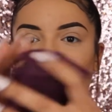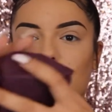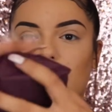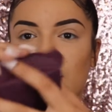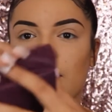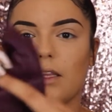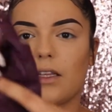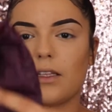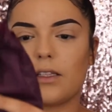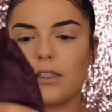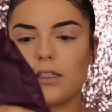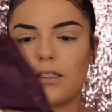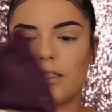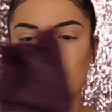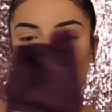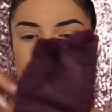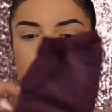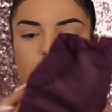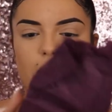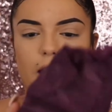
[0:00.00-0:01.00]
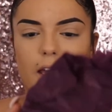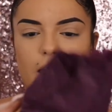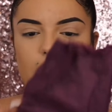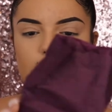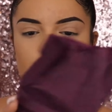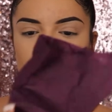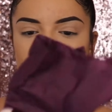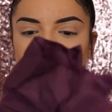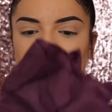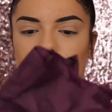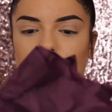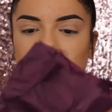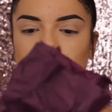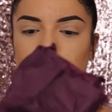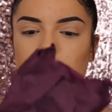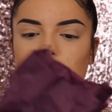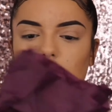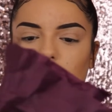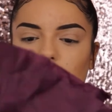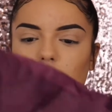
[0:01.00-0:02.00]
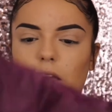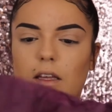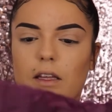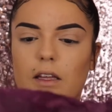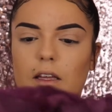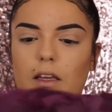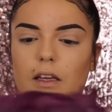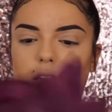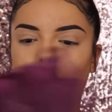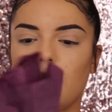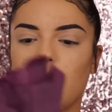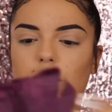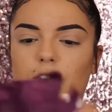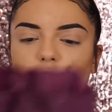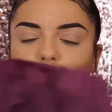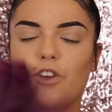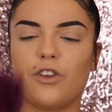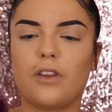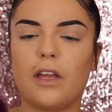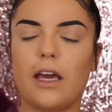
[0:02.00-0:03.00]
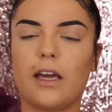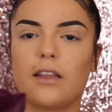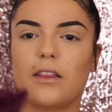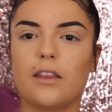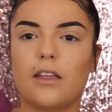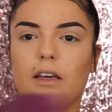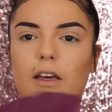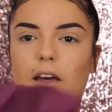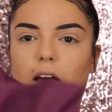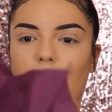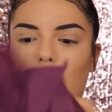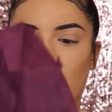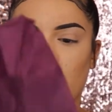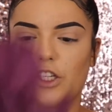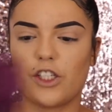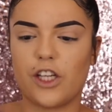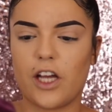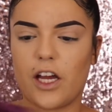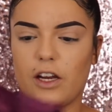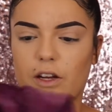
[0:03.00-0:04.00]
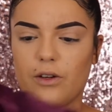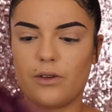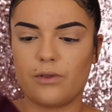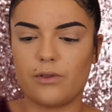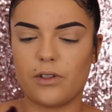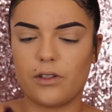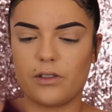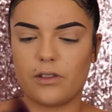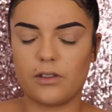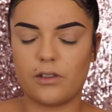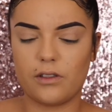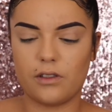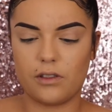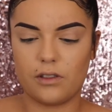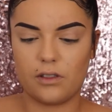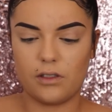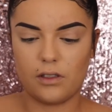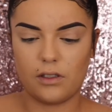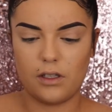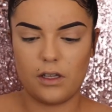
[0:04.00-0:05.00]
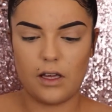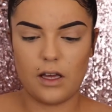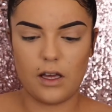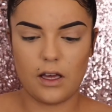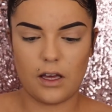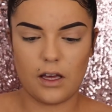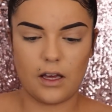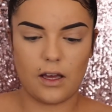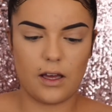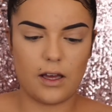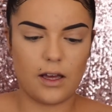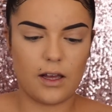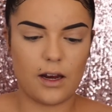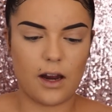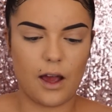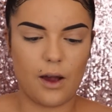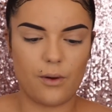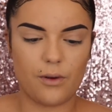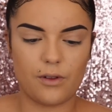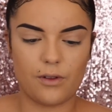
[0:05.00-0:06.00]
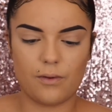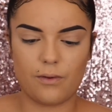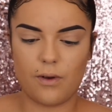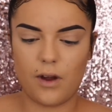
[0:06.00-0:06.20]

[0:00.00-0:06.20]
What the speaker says: And this is the second. This feels like the eyeshadow. And I was